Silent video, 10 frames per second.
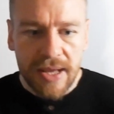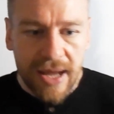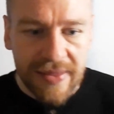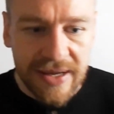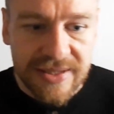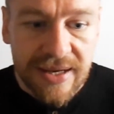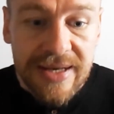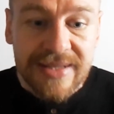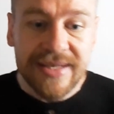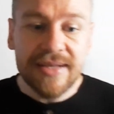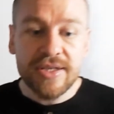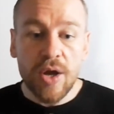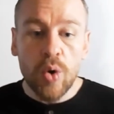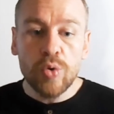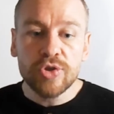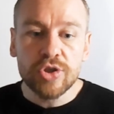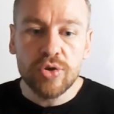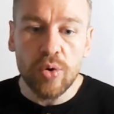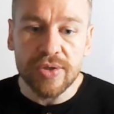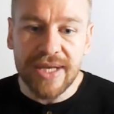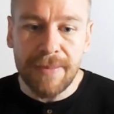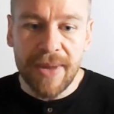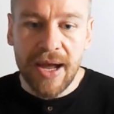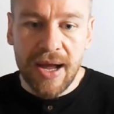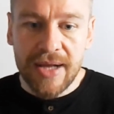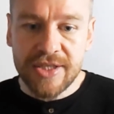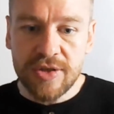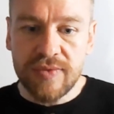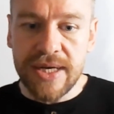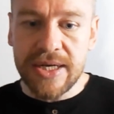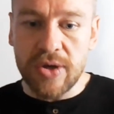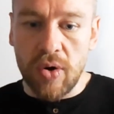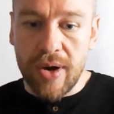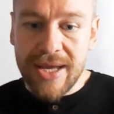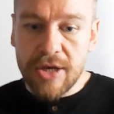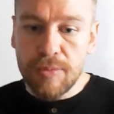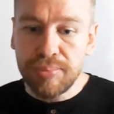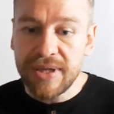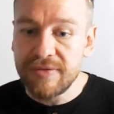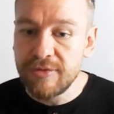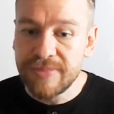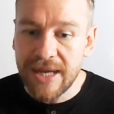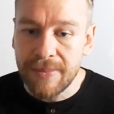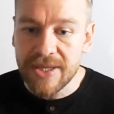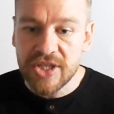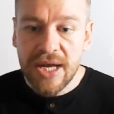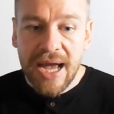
And that's, since old scrolls can be hard to read or incomplete from damage,